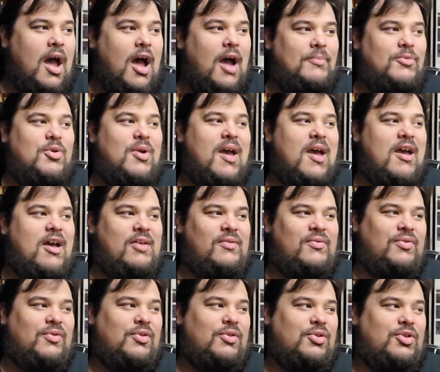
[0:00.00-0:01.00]
Um, you
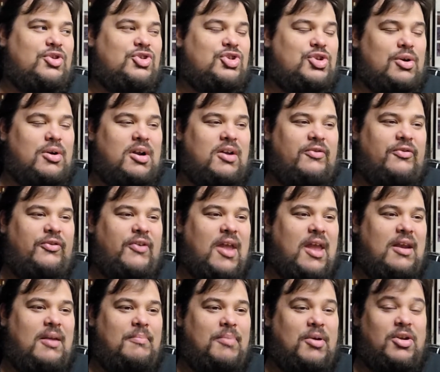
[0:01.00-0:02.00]
have the sheriff
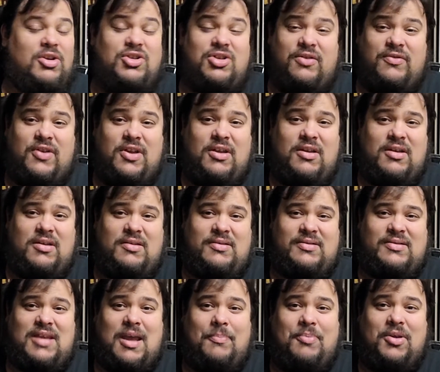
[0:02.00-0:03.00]
and a bunch of
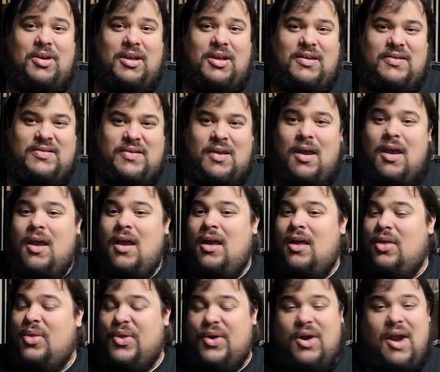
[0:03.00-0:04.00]
his deputies.
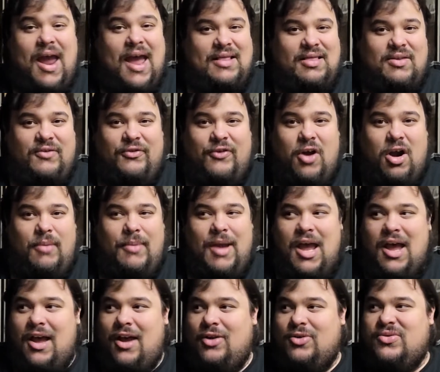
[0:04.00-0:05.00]
They're at the
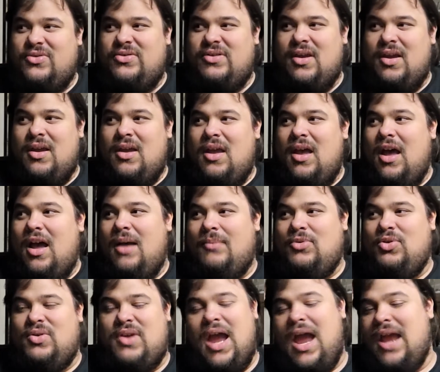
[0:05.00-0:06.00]
farmhouse um,
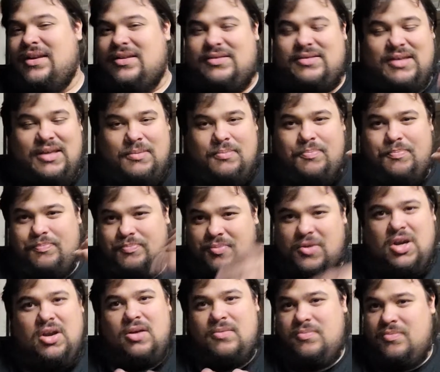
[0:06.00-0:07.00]
you kind of see
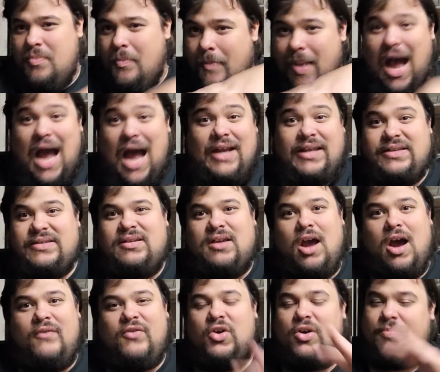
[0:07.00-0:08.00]
bodies
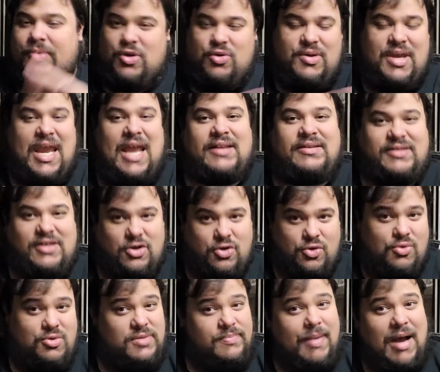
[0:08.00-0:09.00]
covered, but you can't see
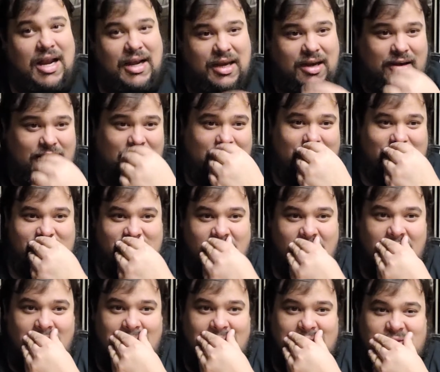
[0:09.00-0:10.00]
whose body it is,
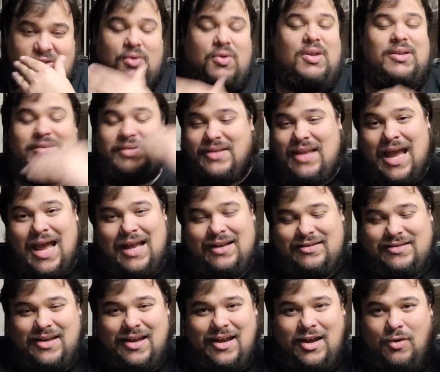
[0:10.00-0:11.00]
so it's
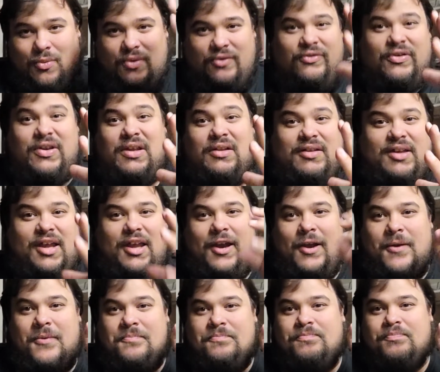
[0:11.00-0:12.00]
not uh,
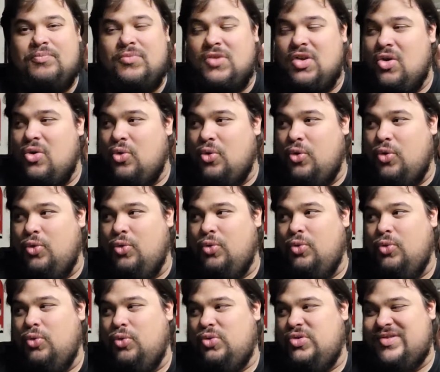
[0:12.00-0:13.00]
revealing
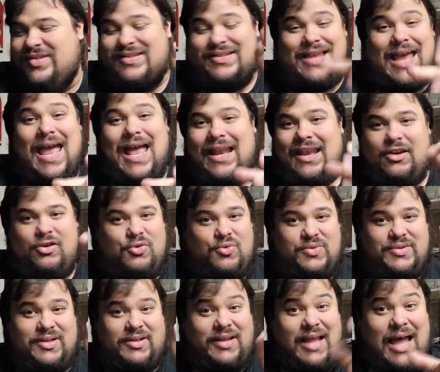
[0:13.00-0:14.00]
who's dead and
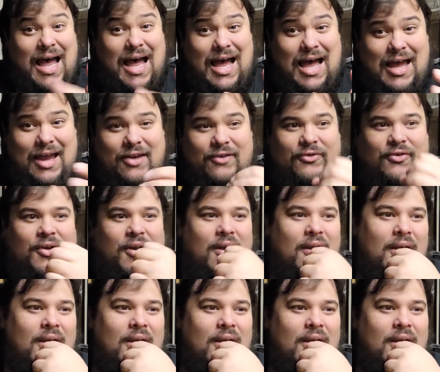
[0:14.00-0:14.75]
who's alive.